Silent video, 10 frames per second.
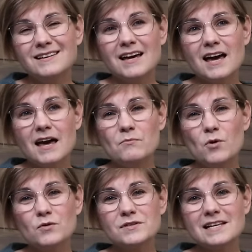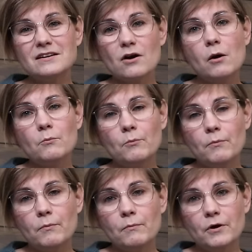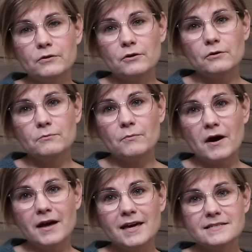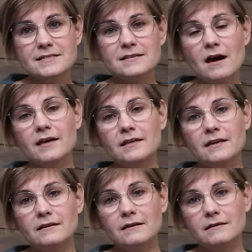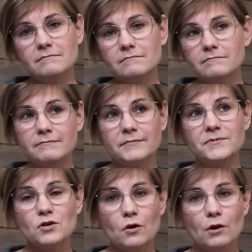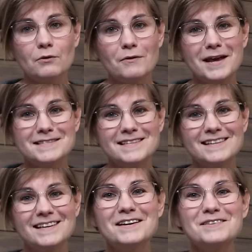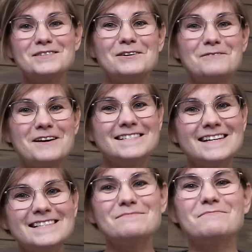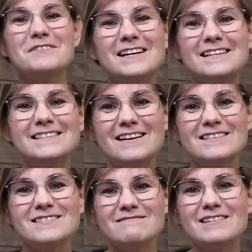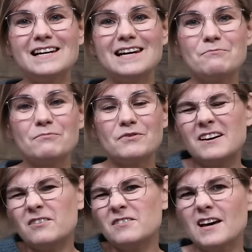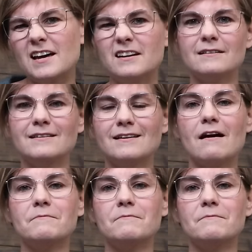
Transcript: am mostly not bothered by it. I can tolerate it, but it does really prickle, and yeah.